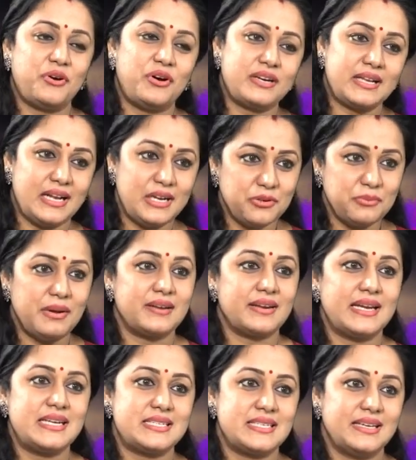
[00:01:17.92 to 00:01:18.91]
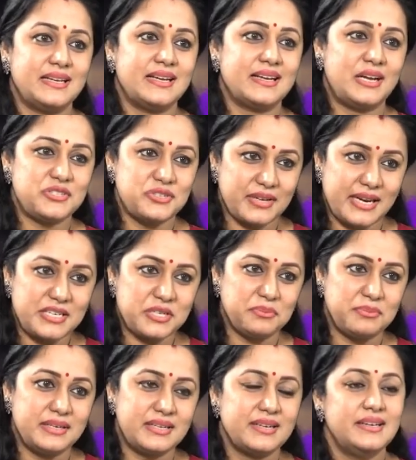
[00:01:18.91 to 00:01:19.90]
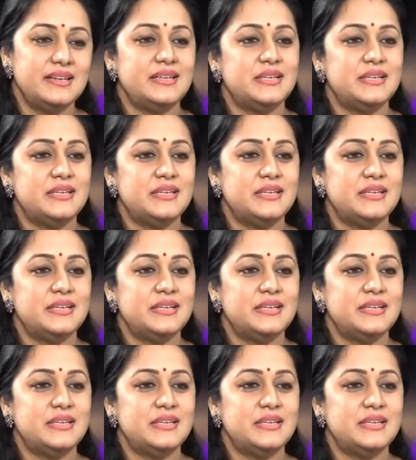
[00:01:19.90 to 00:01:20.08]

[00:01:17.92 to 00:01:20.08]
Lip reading: I thought I'll do my writing, I should write a bit.